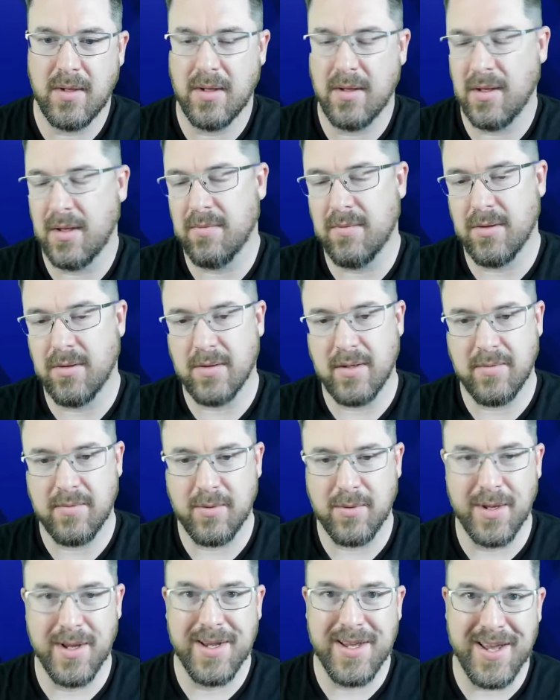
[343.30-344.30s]
Even though they've
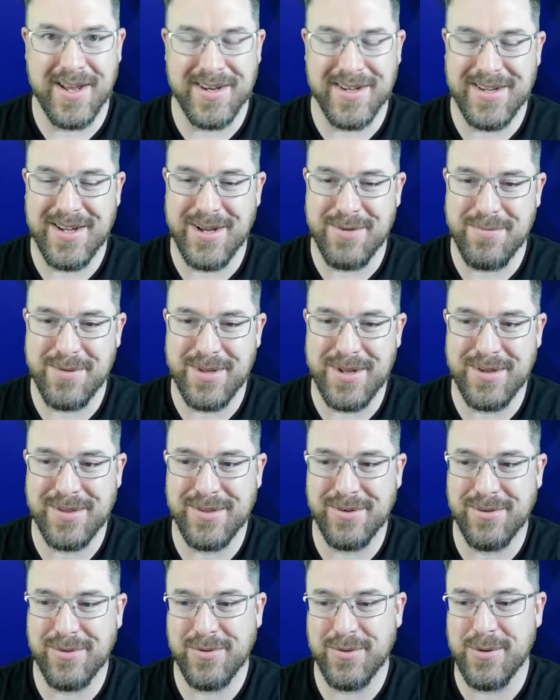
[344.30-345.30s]
only got a couple out
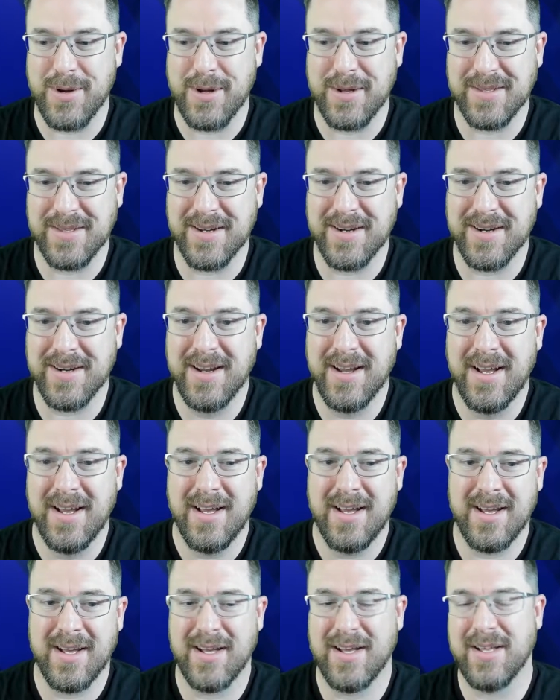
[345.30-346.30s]
there, or a few out there,
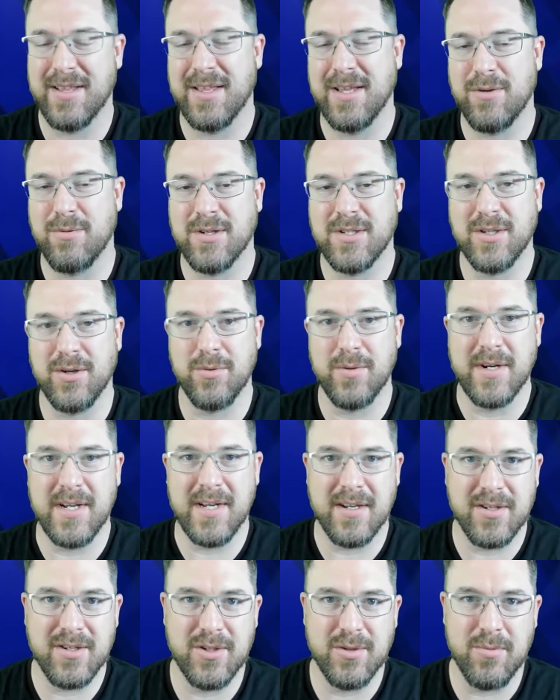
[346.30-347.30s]
I think we're still
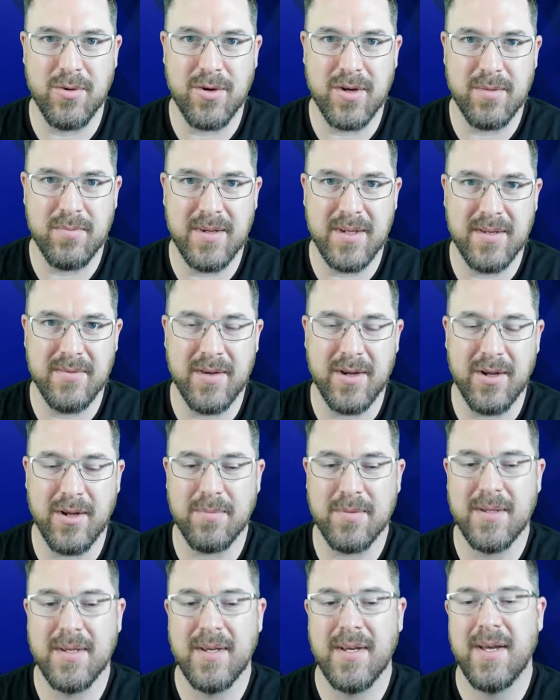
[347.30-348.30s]
waiting on 2 more to be
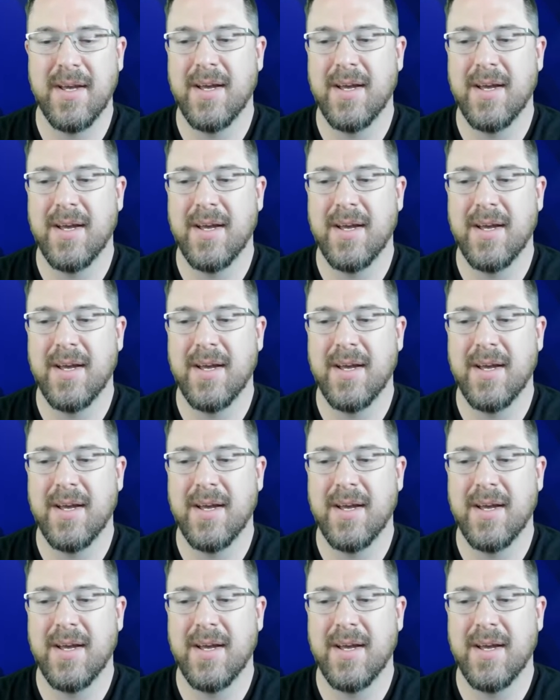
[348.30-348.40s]
developed.